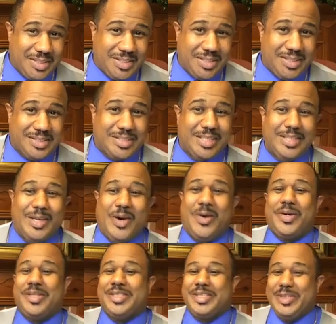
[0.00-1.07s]
It's the
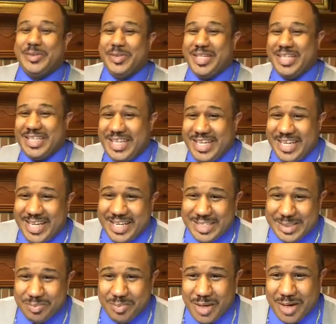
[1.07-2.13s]
Lord's doing, and
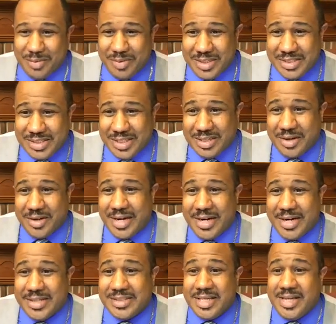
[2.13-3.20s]
it's marvelous in our
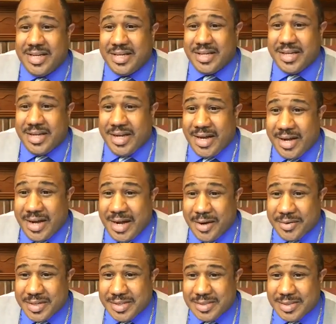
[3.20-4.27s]
eyes. Can,
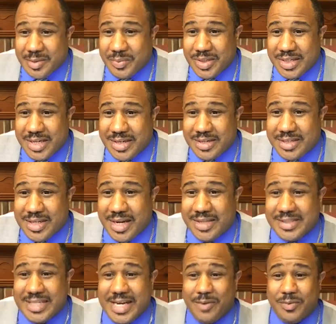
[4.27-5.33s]
how can someone get in
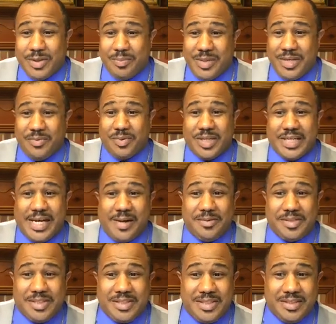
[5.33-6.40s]
contact with me for
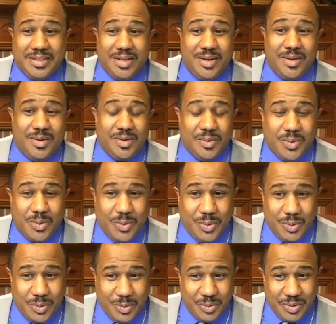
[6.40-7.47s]
counseling?
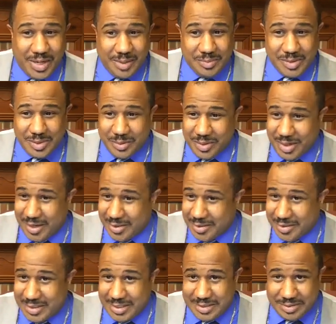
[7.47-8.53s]
Ooh, I'm so
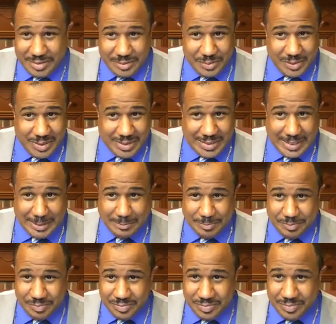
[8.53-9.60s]
honored that you would
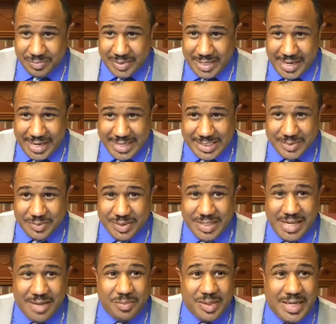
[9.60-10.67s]
um, ask for
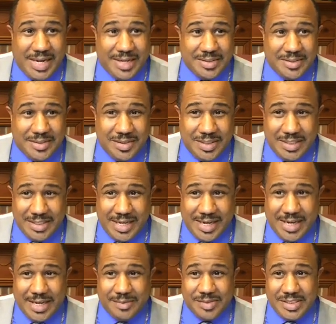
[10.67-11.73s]
that, but actually, I
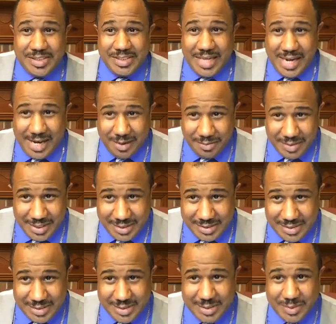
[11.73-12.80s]
have staff that
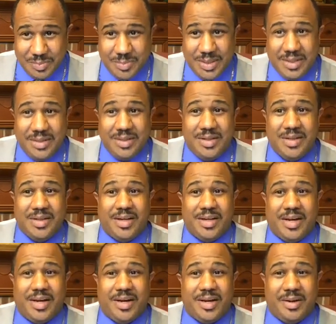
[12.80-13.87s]
assist me
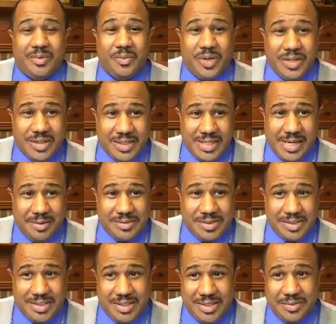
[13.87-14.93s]
uh, with the
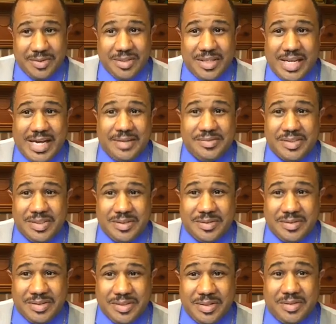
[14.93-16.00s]
counseling here at Life
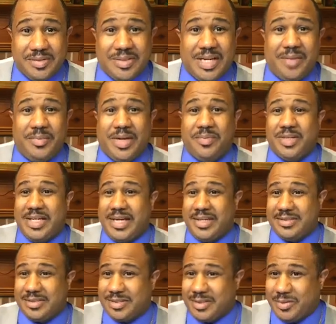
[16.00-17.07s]
Center Church. I'm able to
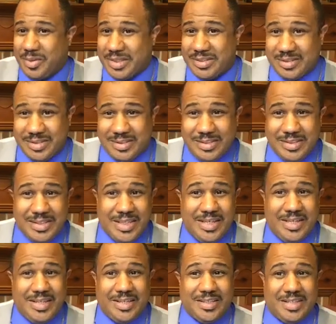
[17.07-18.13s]
answer questions
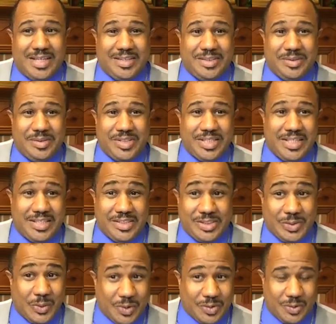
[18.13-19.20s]
that you send,
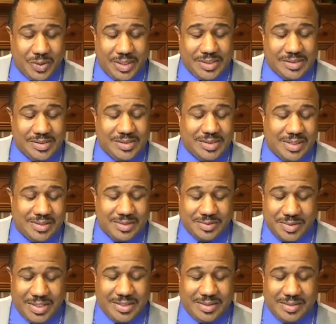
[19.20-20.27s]
short questions that are
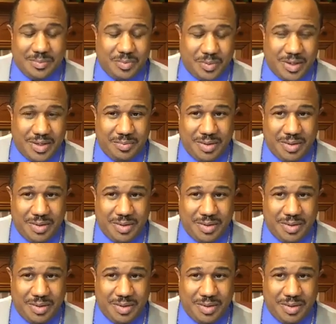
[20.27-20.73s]
straight to the point.